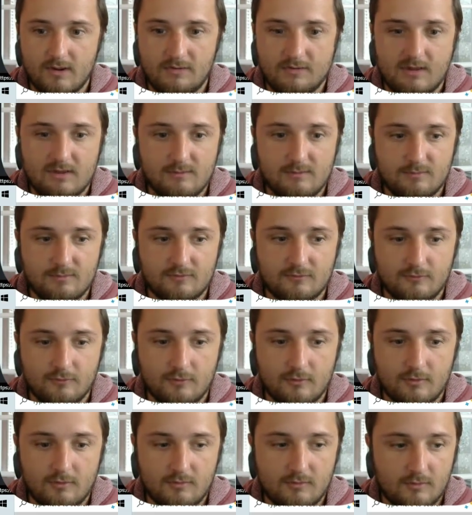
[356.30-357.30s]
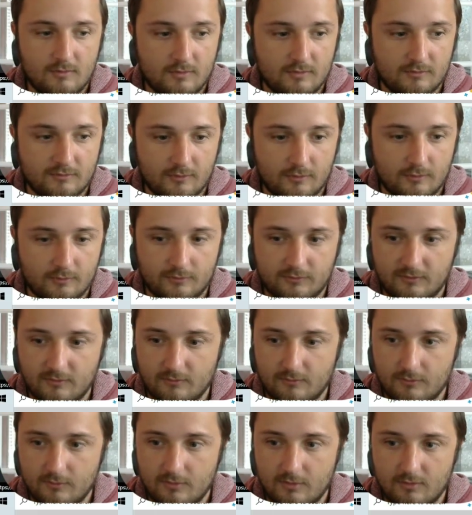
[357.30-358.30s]
I keep scroll or so
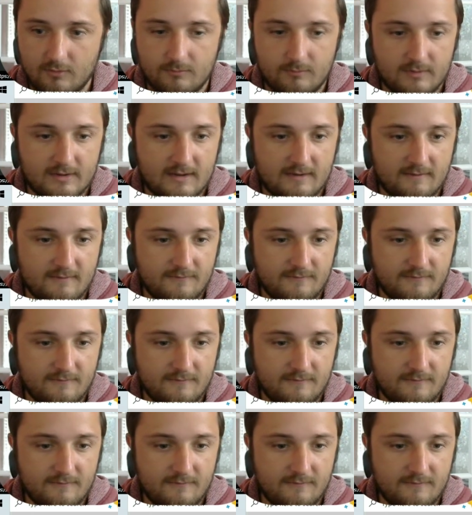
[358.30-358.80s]
nope, we got